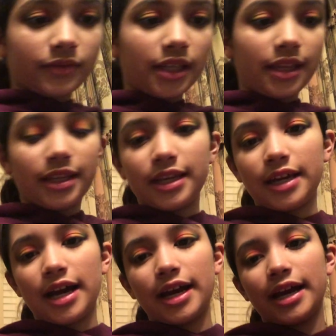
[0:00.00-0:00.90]
And
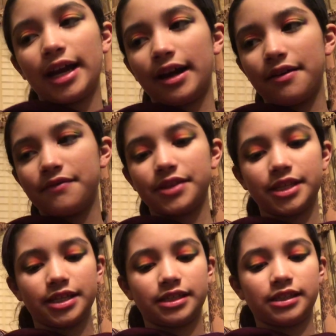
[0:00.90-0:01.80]
then I have
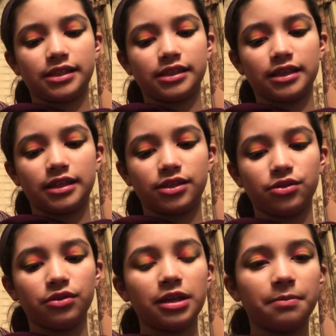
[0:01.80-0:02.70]
this
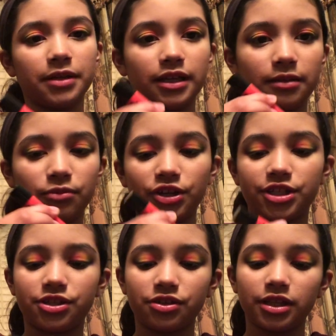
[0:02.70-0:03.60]
Tulip
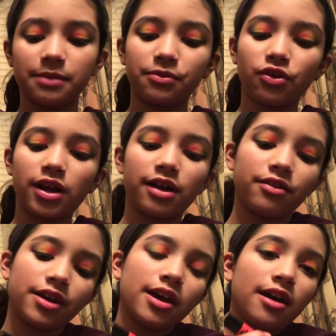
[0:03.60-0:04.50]
Moisture Lip
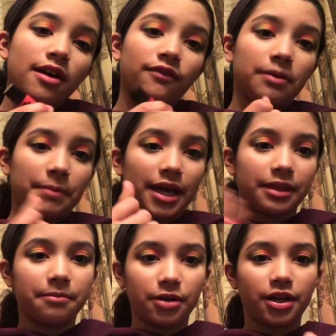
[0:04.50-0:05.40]
Crown from Bath
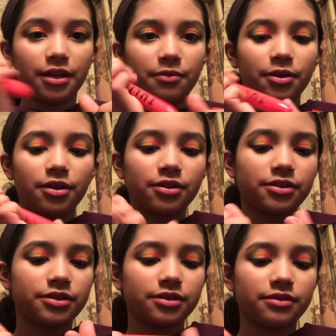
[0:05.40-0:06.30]
& Body Works.